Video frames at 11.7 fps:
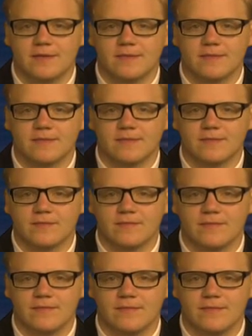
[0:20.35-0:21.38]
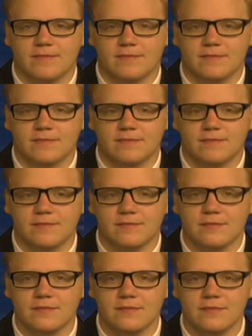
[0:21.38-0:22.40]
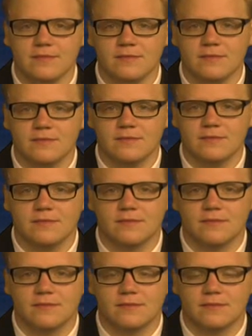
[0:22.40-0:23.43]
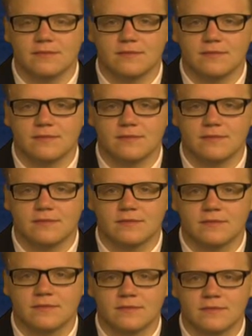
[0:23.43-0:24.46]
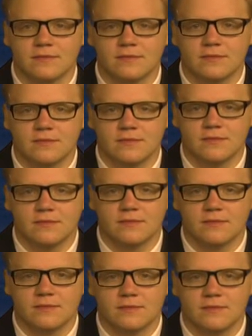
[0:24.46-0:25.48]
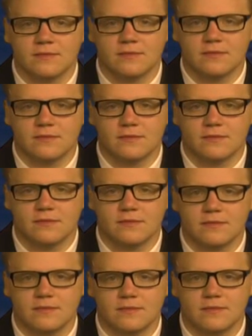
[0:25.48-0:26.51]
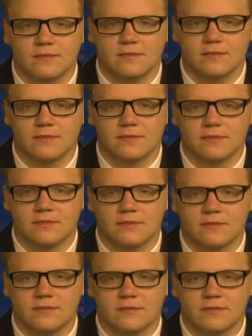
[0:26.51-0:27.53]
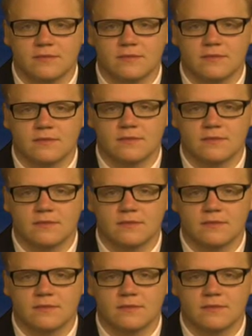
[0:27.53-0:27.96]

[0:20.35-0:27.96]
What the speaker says: [no speech]